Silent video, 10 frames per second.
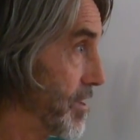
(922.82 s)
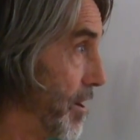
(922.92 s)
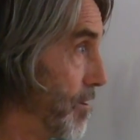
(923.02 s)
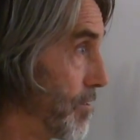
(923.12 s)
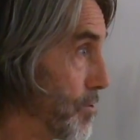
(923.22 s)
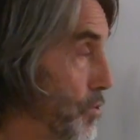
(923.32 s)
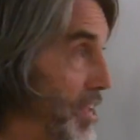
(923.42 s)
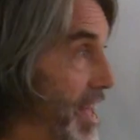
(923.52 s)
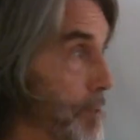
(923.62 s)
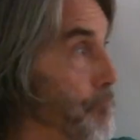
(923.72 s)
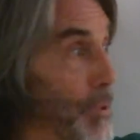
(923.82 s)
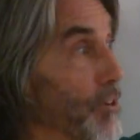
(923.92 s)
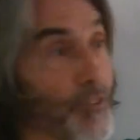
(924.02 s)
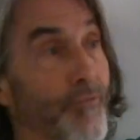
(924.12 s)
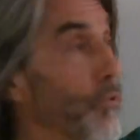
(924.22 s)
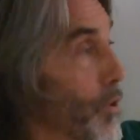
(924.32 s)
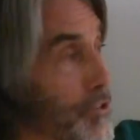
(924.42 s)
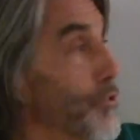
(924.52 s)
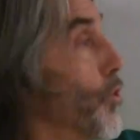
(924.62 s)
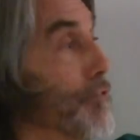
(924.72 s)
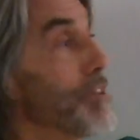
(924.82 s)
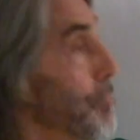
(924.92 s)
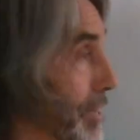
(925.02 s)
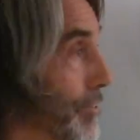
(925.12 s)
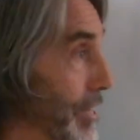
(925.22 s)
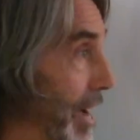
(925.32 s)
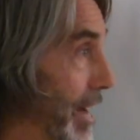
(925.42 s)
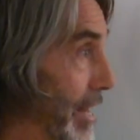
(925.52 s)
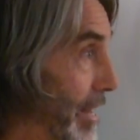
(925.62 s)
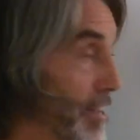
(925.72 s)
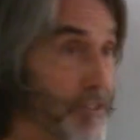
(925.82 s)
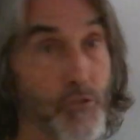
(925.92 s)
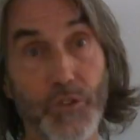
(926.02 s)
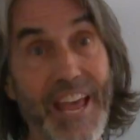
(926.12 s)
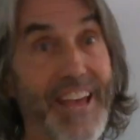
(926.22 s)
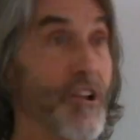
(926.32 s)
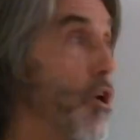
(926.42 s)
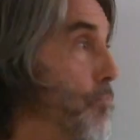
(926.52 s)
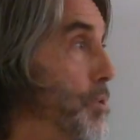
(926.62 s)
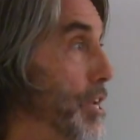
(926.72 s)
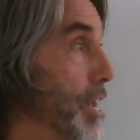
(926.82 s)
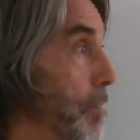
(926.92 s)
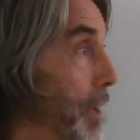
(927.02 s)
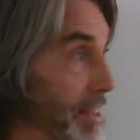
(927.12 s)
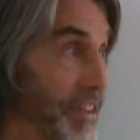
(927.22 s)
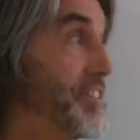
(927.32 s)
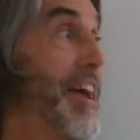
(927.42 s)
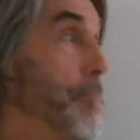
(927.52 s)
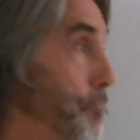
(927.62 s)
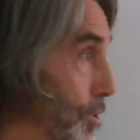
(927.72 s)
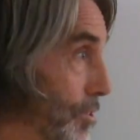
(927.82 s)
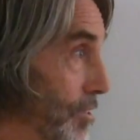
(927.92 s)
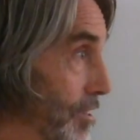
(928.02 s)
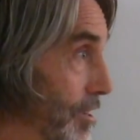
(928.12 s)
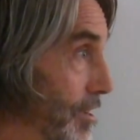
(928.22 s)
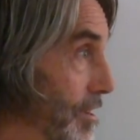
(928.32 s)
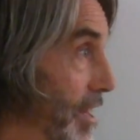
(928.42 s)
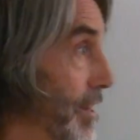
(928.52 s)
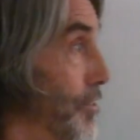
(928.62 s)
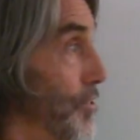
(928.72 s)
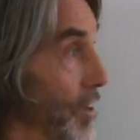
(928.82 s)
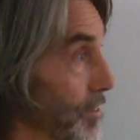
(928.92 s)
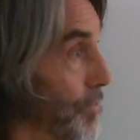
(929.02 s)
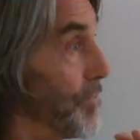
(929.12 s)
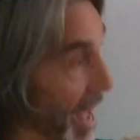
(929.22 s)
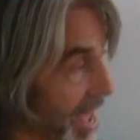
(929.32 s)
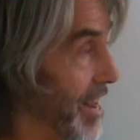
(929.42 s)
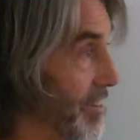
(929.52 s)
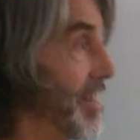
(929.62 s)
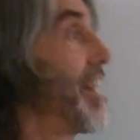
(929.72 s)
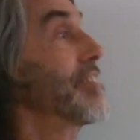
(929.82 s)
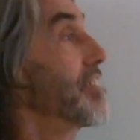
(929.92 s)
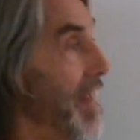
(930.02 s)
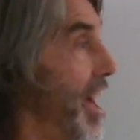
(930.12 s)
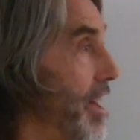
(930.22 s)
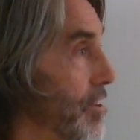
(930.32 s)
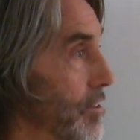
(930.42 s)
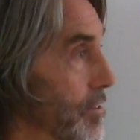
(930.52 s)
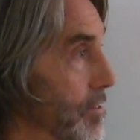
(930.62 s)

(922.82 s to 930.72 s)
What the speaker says: You know, you can't build a 4-story building on it. You can't open it up as a temple. It's just that, that's that.